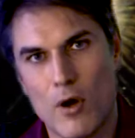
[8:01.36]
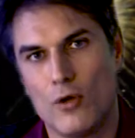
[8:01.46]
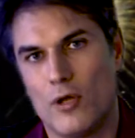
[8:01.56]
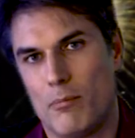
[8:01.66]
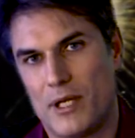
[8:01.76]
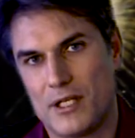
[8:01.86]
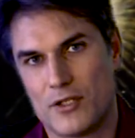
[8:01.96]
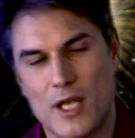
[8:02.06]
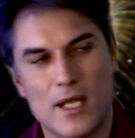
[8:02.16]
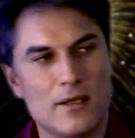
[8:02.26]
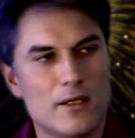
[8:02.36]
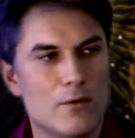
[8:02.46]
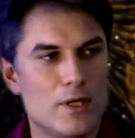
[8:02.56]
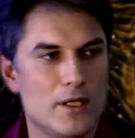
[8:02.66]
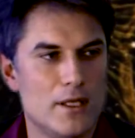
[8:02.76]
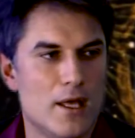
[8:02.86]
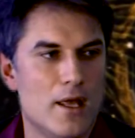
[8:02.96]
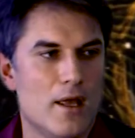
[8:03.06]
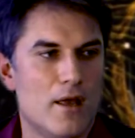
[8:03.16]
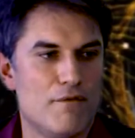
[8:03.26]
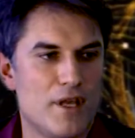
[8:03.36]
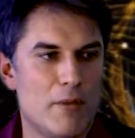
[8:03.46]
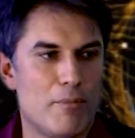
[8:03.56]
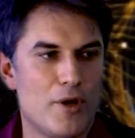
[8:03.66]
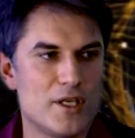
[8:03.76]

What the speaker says: with the whole solar system, will